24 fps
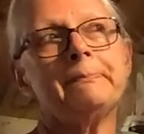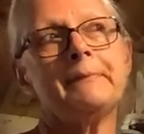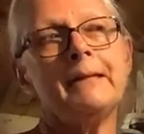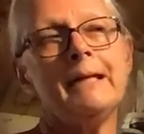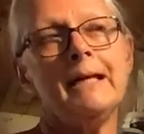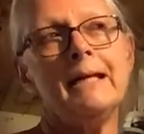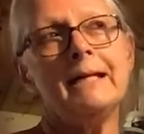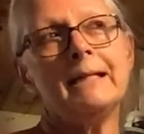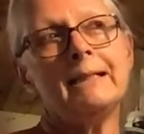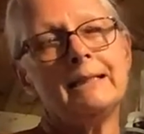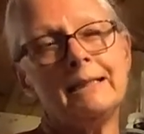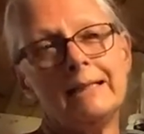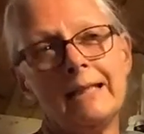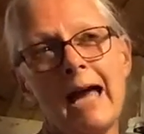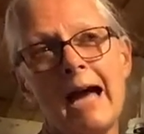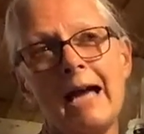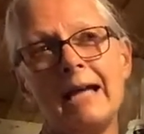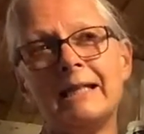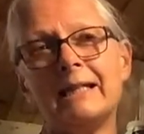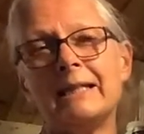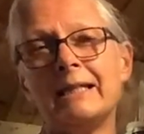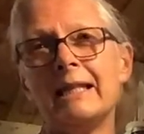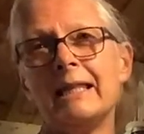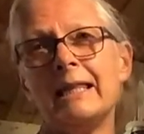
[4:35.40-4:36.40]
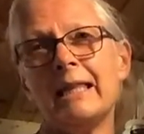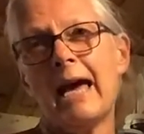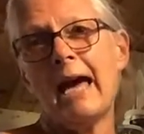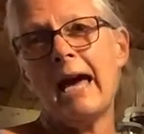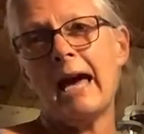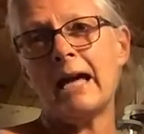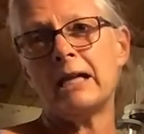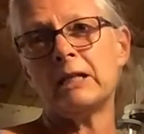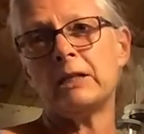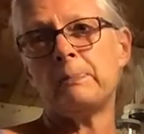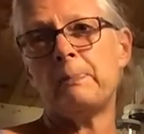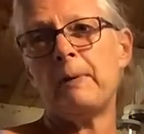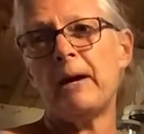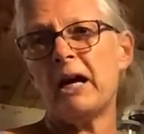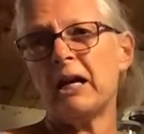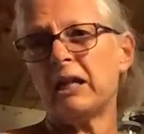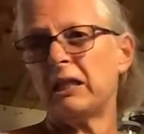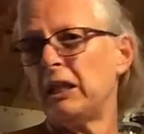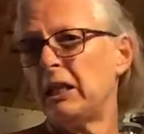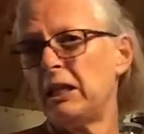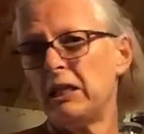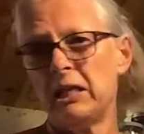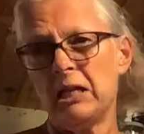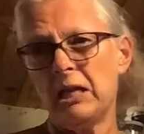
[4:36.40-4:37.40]
It's nice in the
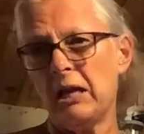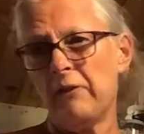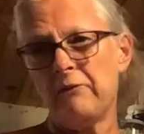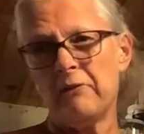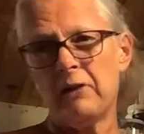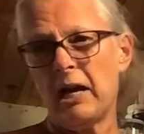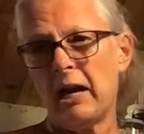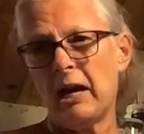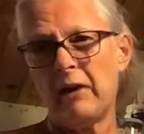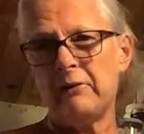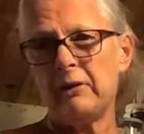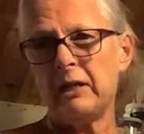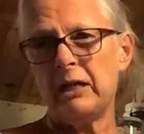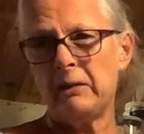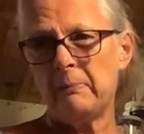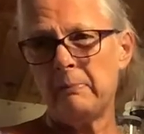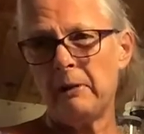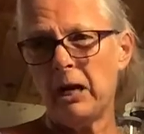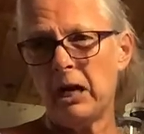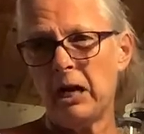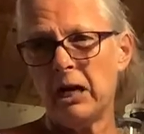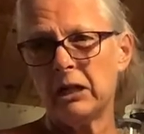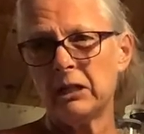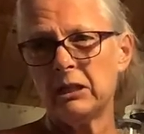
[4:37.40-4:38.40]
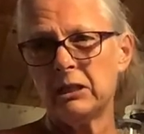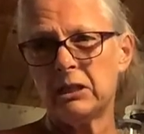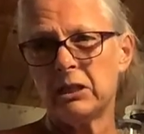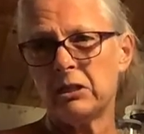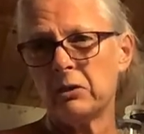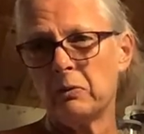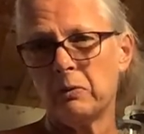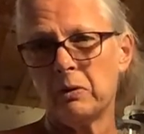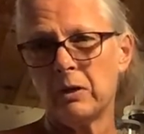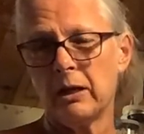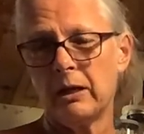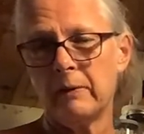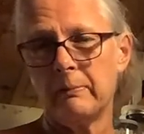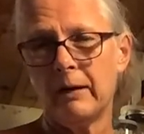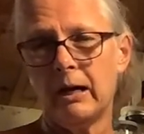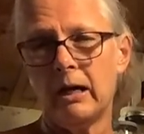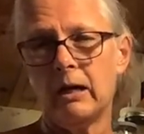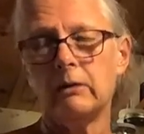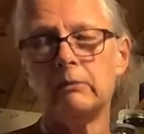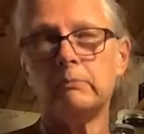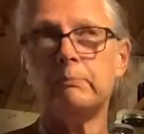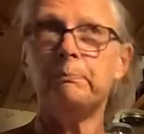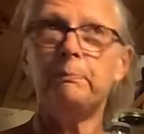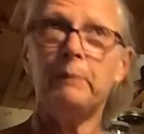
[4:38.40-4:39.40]
aspect that you never have any bugs to worry
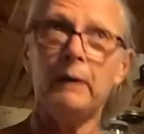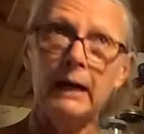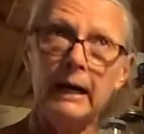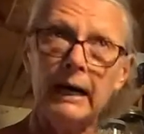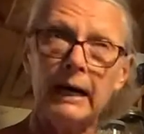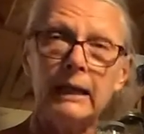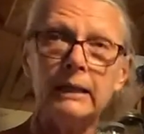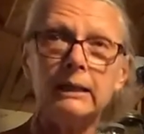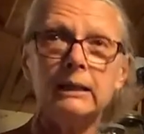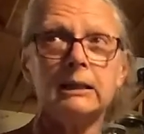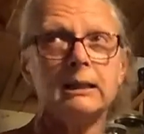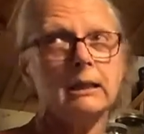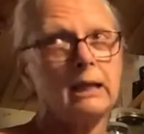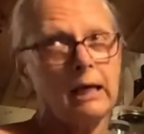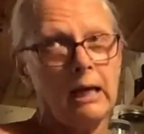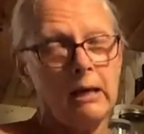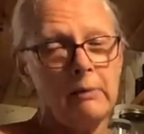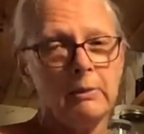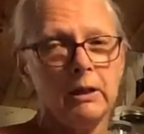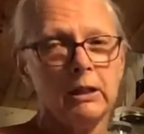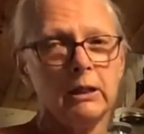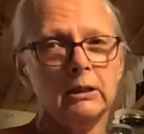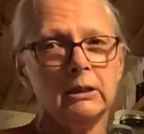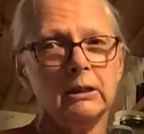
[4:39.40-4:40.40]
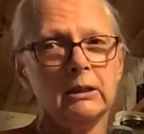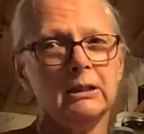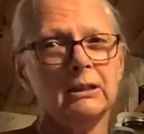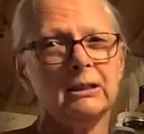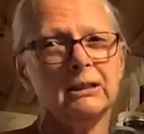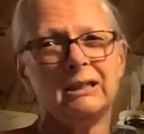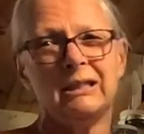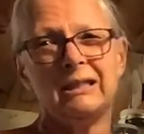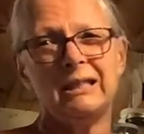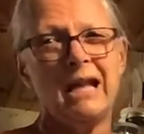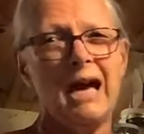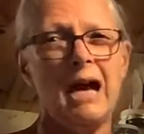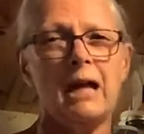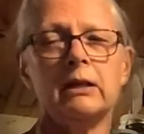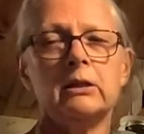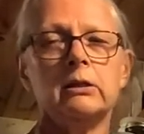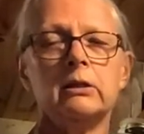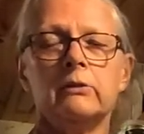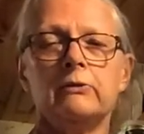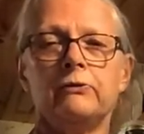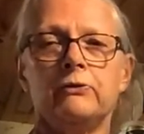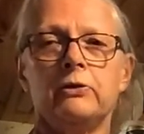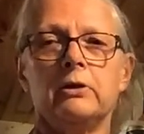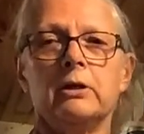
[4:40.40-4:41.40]
about, but the chemical's not
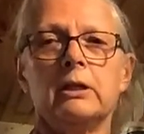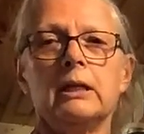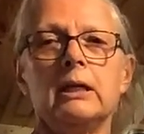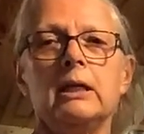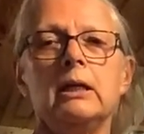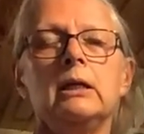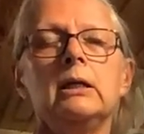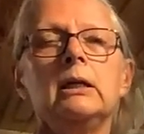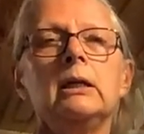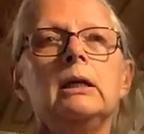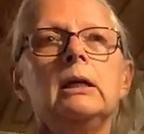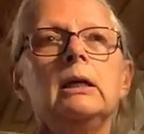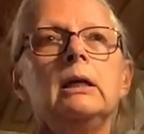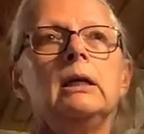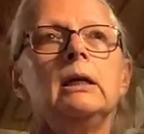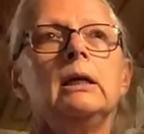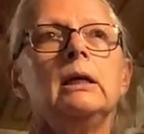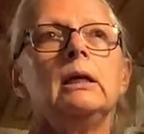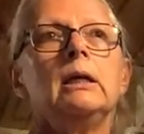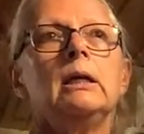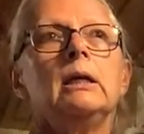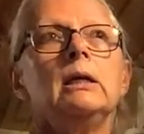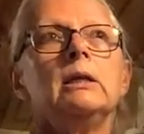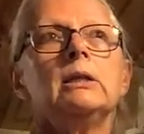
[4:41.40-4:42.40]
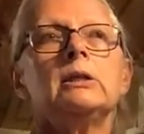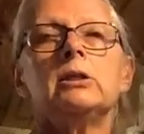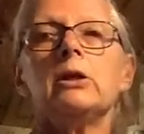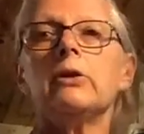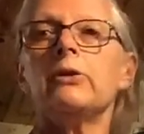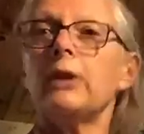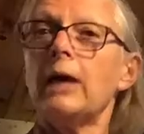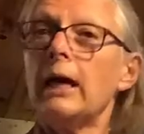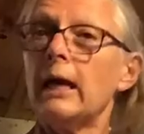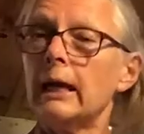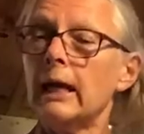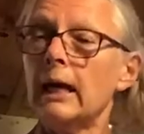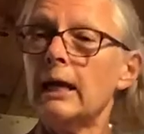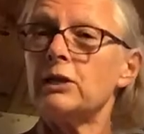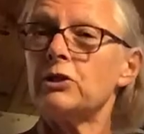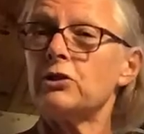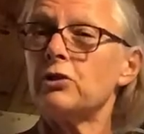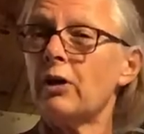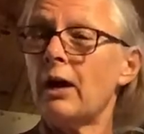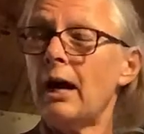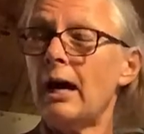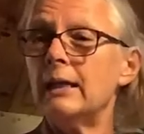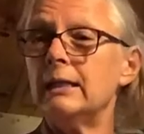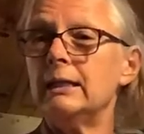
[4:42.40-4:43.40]
good for you. So then I
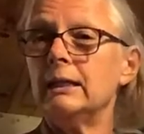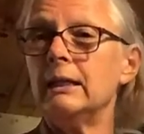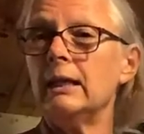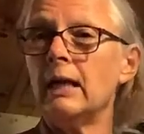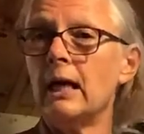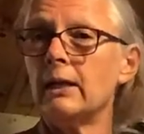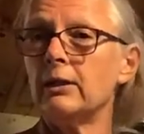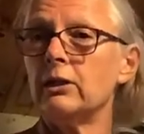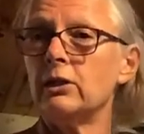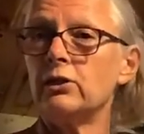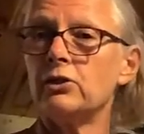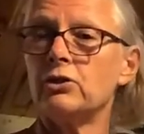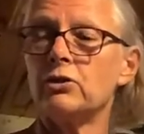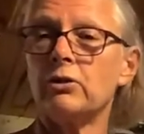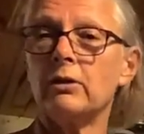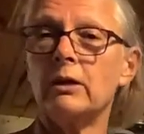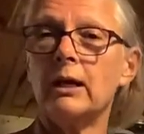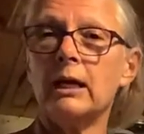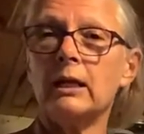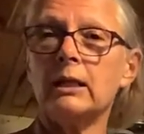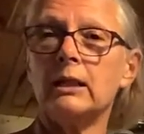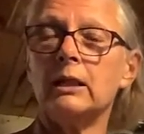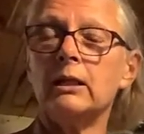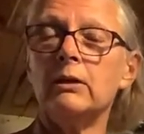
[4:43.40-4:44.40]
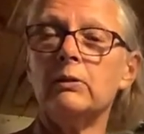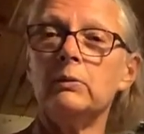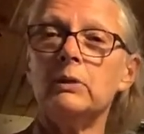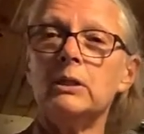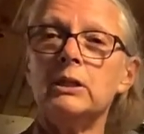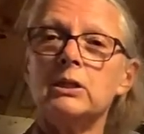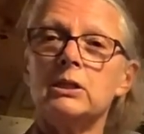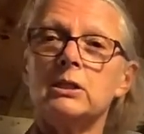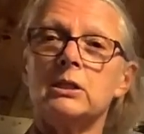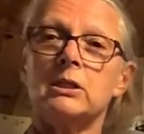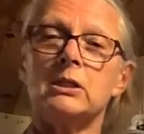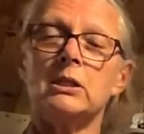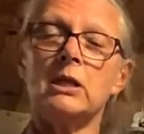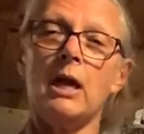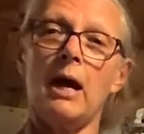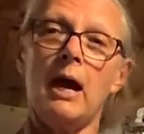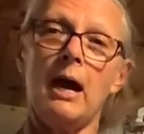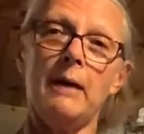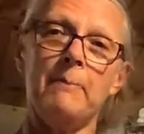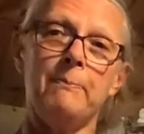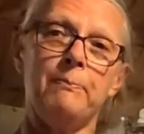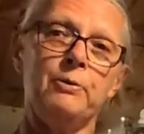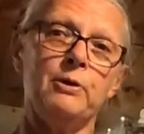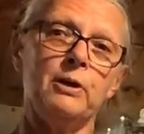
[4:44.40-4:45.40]
tried another trick that was,
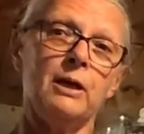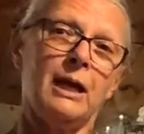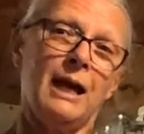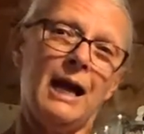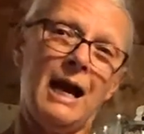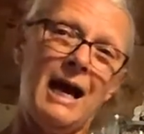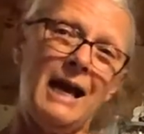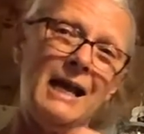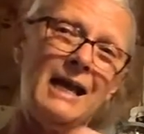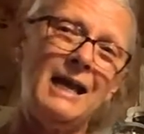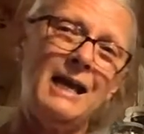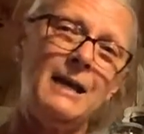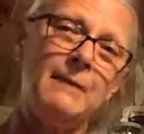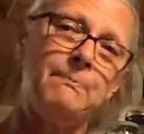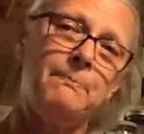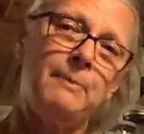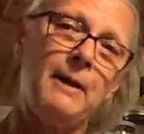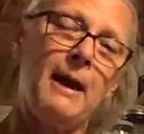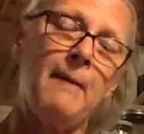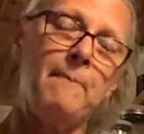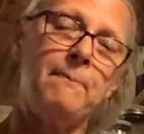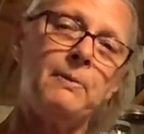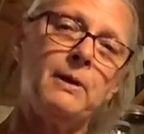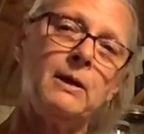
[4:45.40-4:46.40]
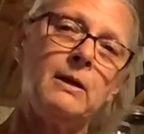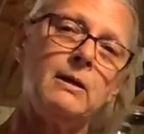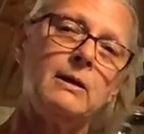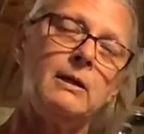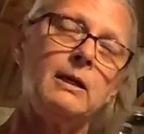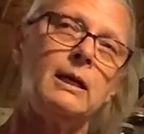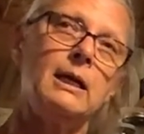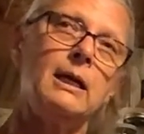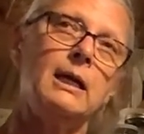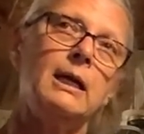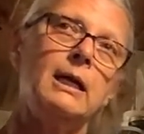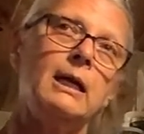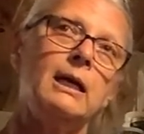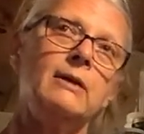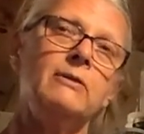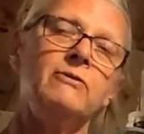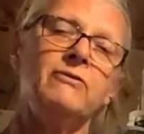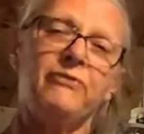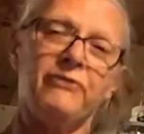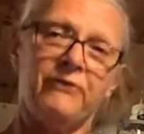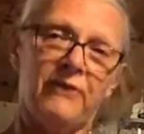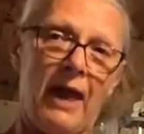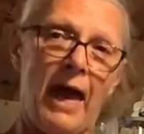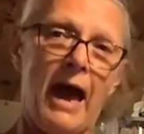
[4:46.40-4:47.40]
I put cayenne pepper in
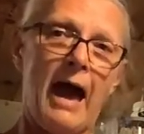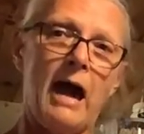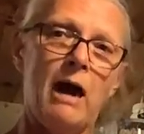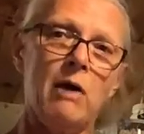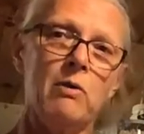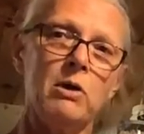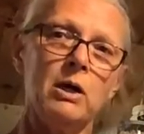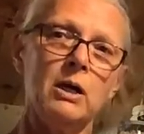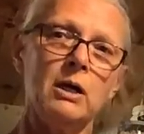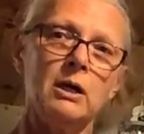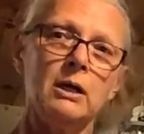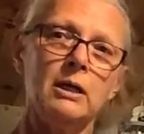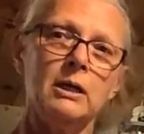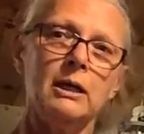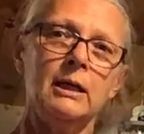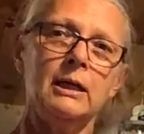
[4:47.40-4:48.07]
flour